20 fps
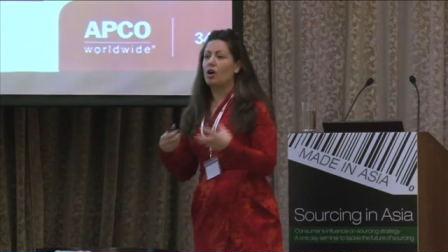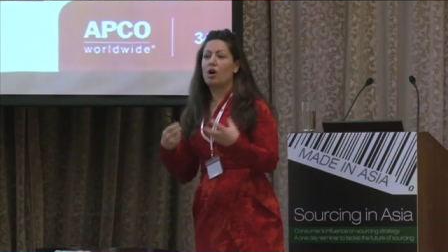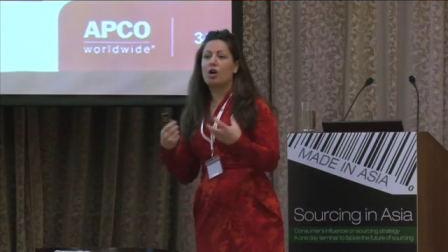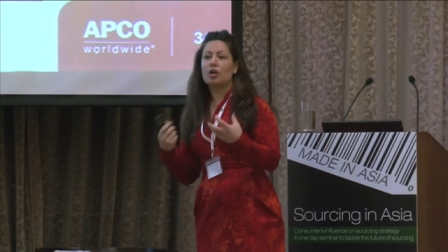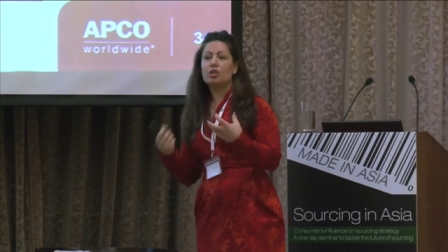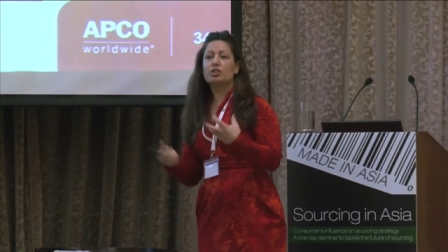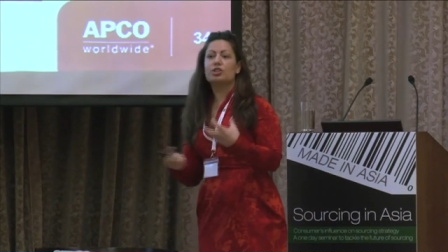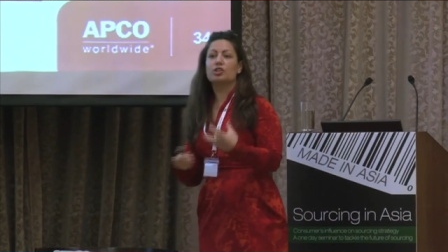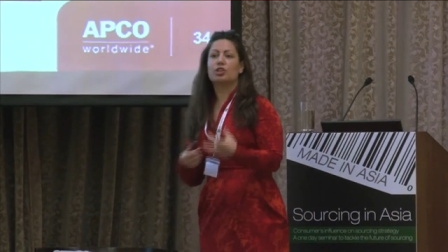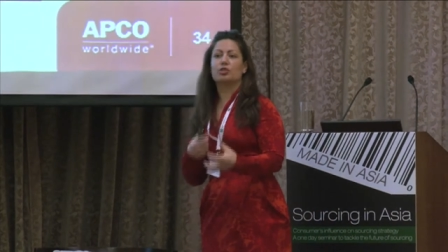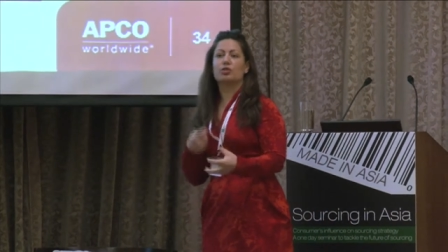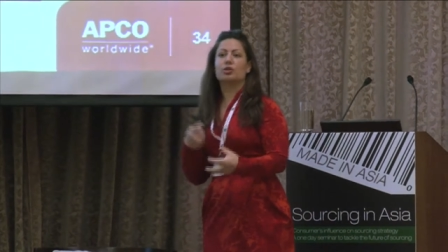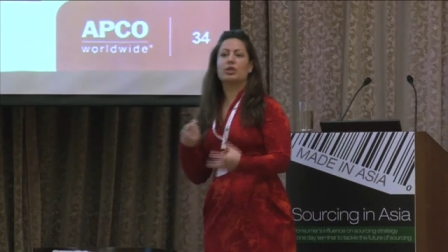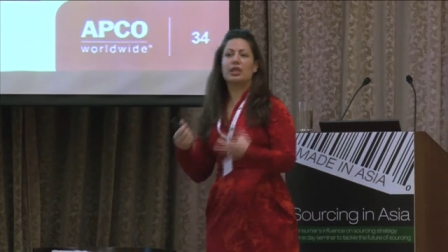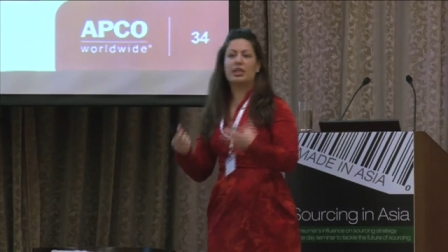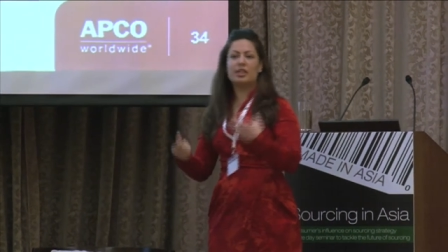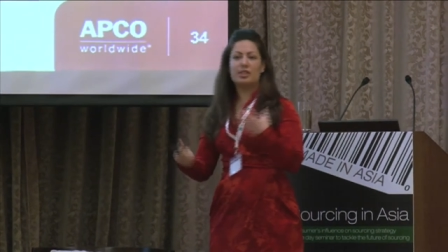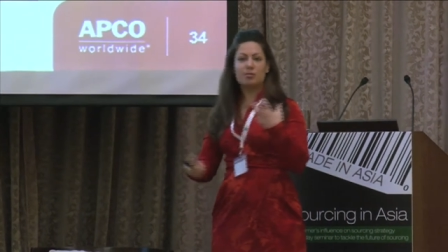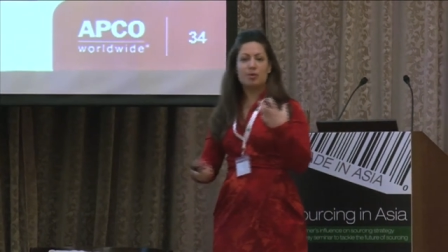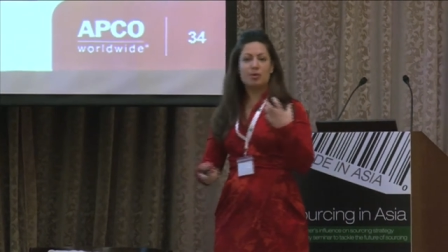also,
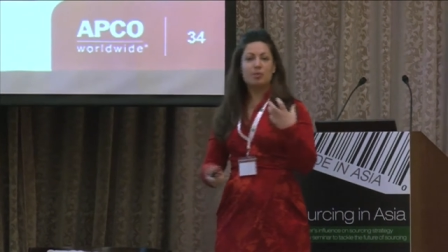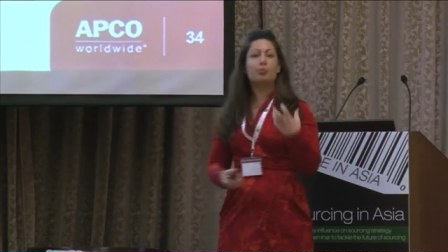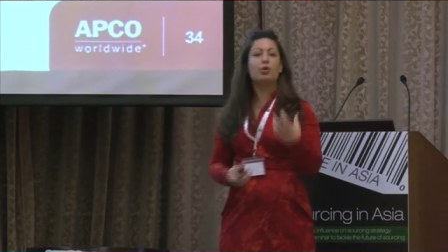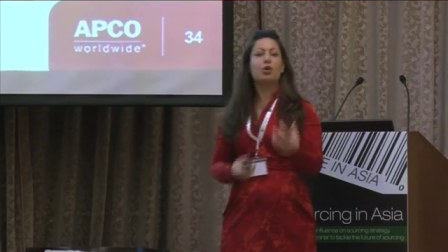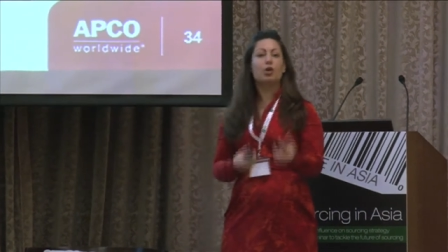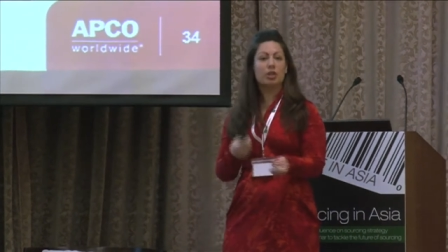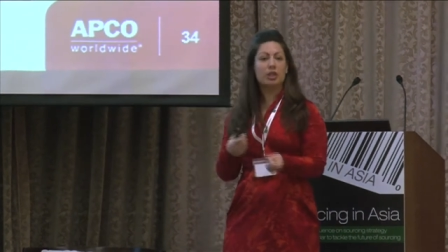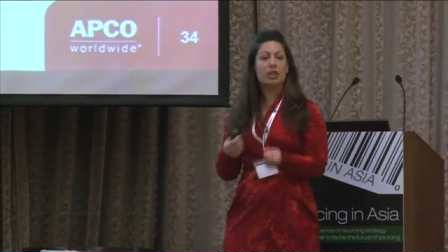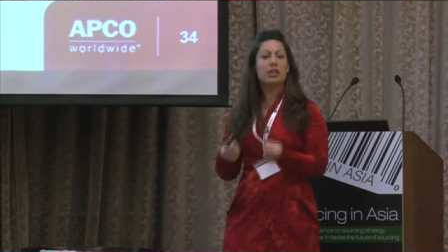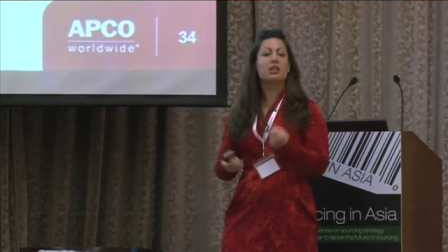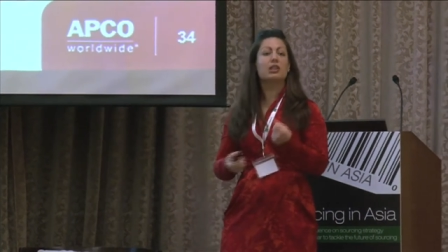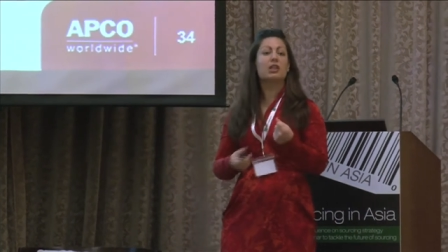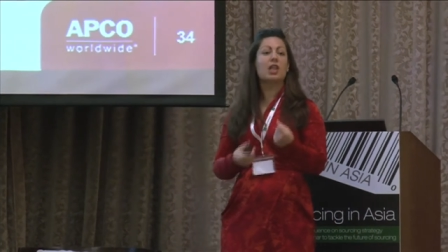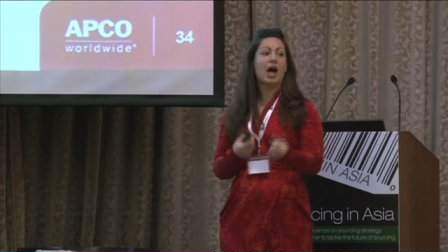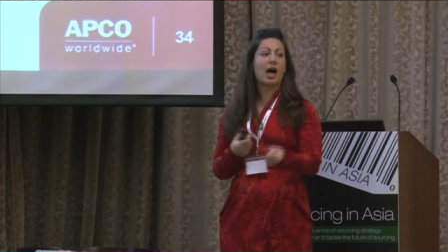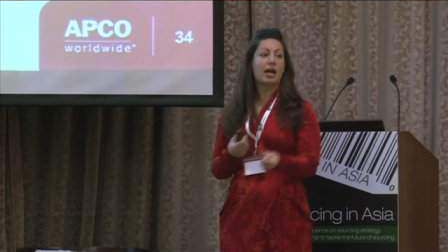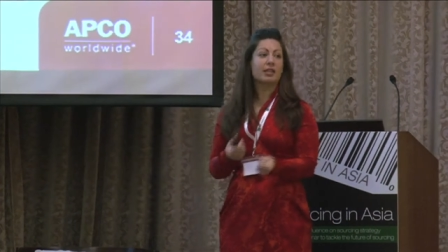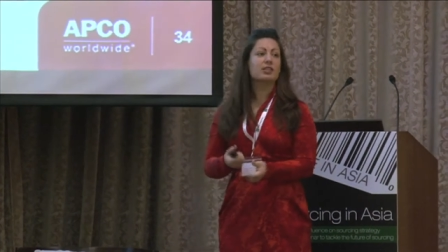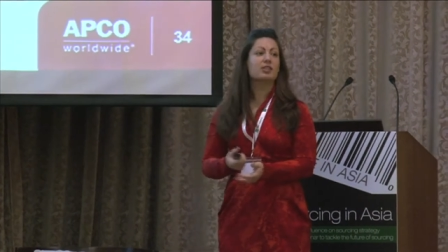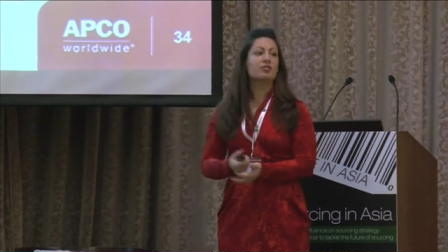he's been pulling
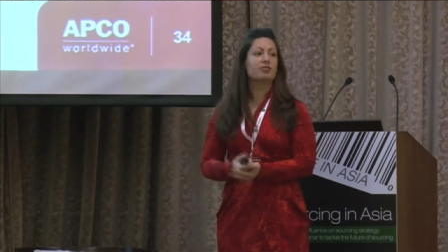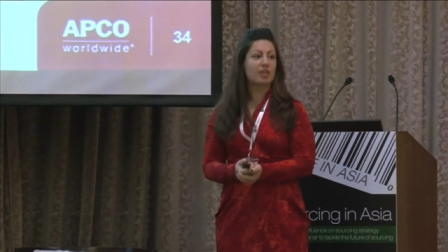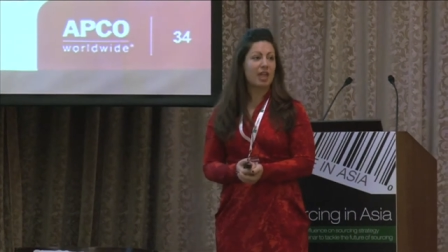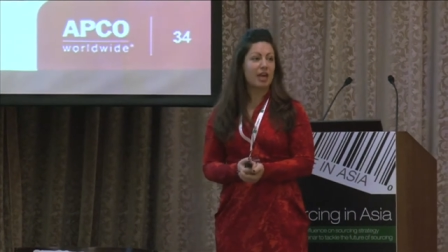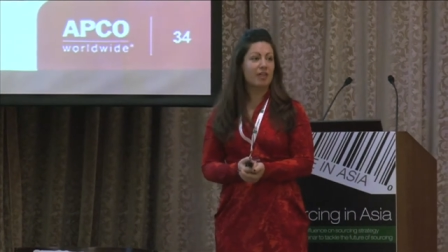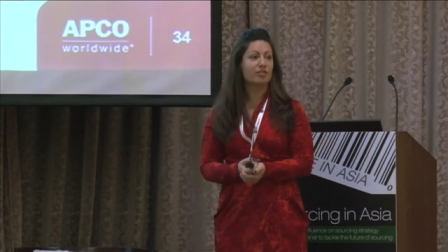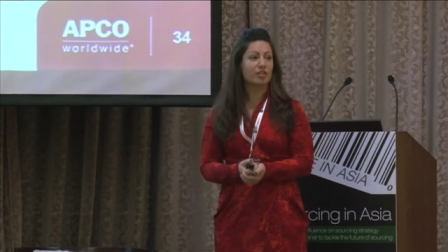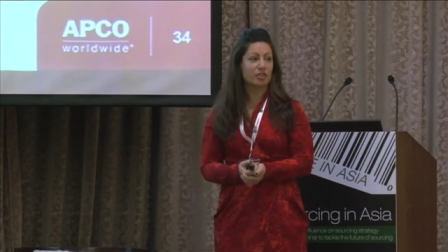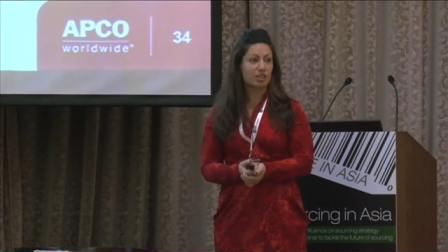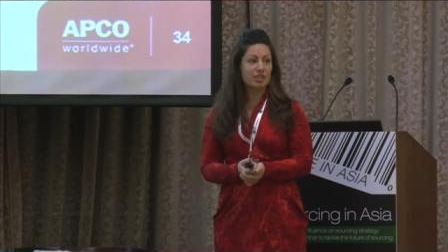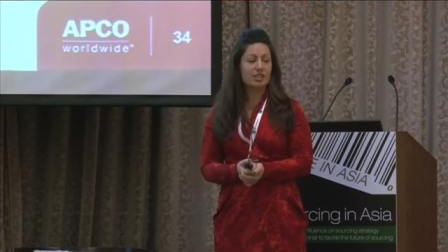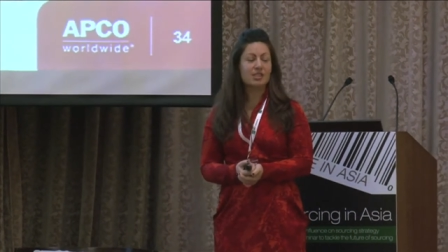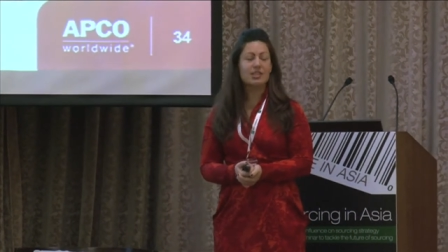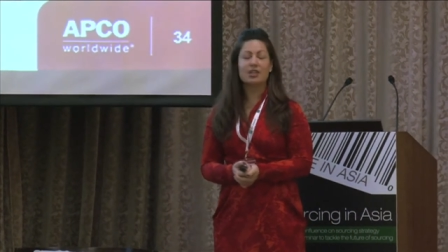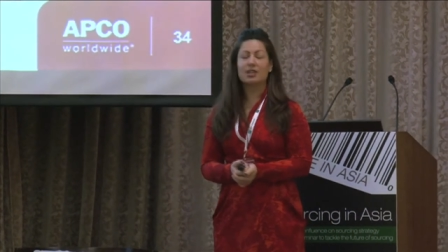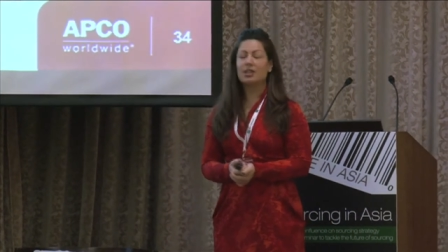lots of levers.